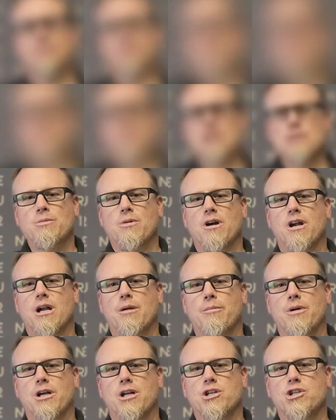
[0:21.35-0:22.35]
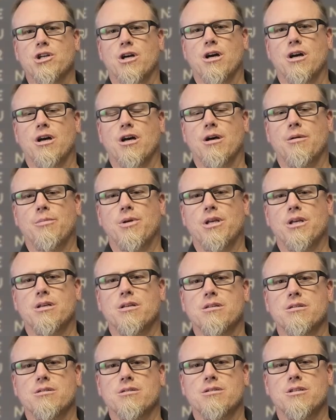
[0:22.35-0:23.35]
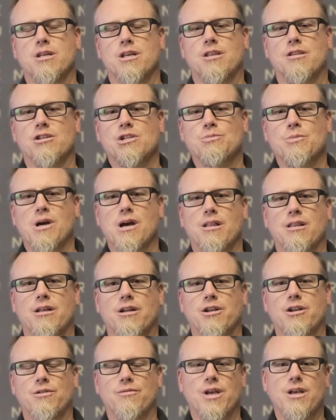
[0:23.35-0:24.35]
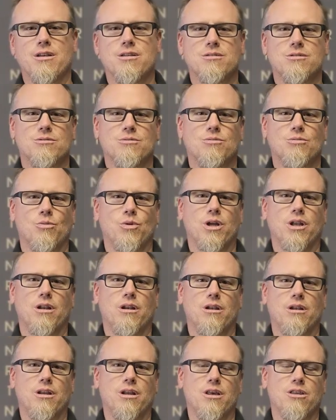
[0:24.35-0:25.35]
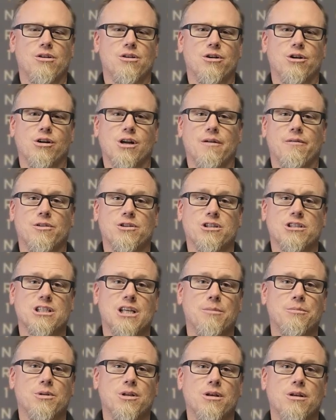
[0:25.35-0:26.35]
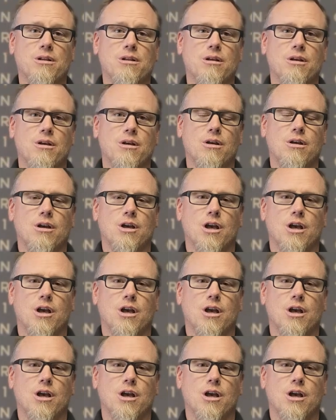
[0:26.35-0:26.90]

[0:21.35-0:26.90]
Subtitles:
The best part of my job is seeing the smile on your face when either your offer is accepted